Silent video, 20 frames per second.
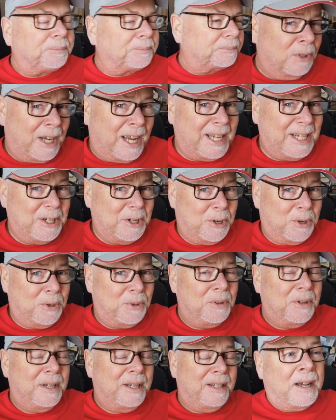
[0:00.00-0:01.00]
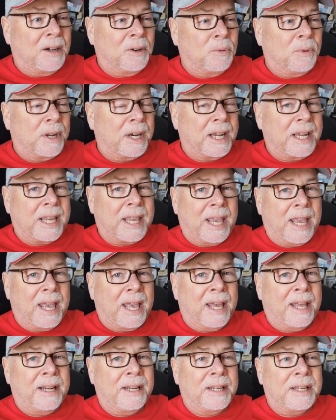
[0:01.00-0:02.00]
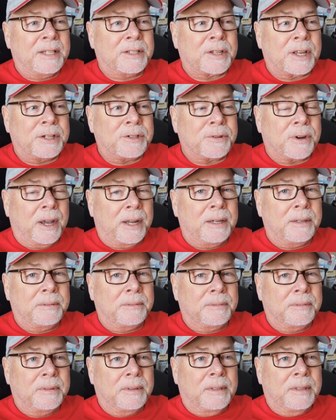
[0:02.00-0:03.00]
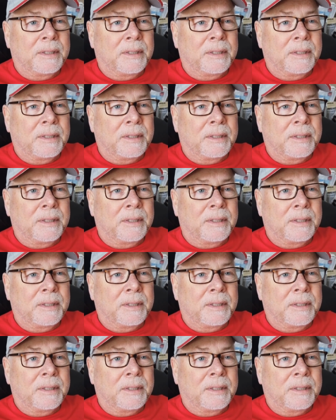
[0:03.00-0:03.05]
What I do when I can is I try to